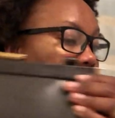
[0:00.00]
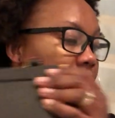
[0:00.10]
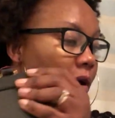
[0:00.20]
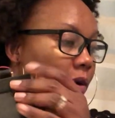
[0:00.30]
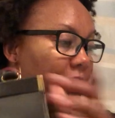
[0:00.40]
it's
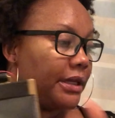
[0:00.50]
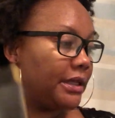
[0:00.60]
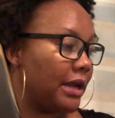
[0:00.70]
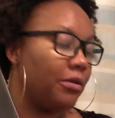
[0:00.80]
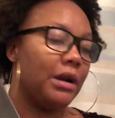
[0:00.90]
the
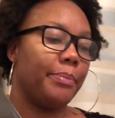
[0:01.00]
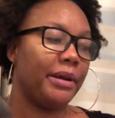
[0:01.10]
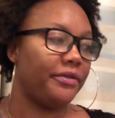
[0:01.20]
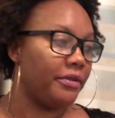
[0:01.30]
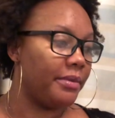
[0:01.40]
oldest, well,
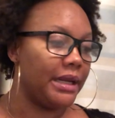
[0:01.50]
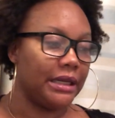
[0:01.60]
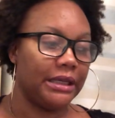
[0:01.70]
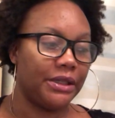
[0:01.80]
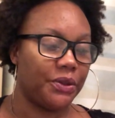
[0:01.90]
apart from
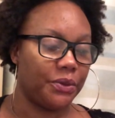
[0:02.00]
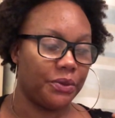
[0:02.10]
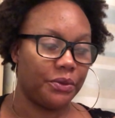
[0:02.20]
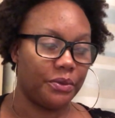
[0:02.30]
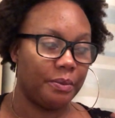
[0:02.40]
that
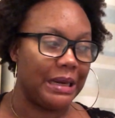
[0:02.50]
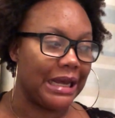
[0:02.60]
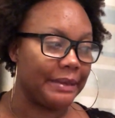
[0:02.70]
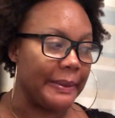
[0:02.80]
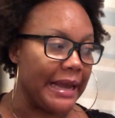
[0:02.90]
little
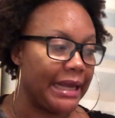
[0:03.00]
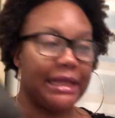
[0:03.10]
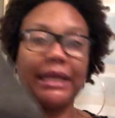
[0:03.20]
black bag, I